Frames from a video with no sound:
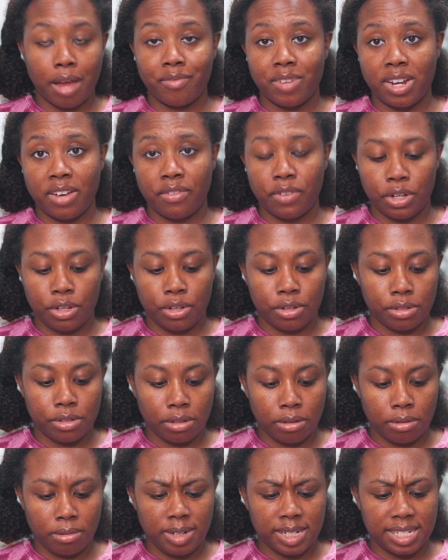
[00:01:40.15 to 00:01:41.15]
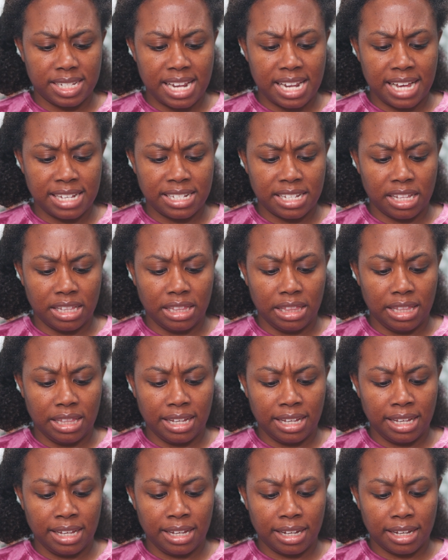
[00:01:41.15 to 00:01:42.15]
I've never used, ooh, it's nice and
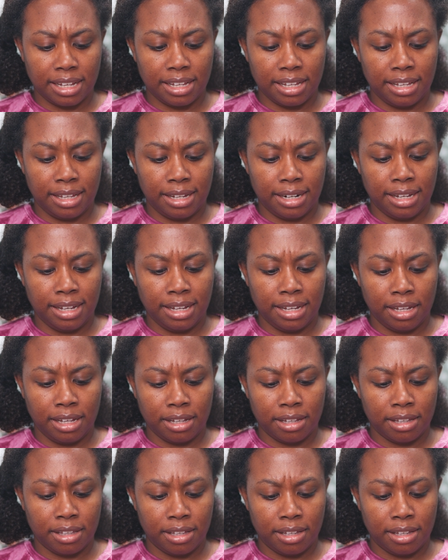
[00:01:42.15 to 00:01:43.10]
thick, honey.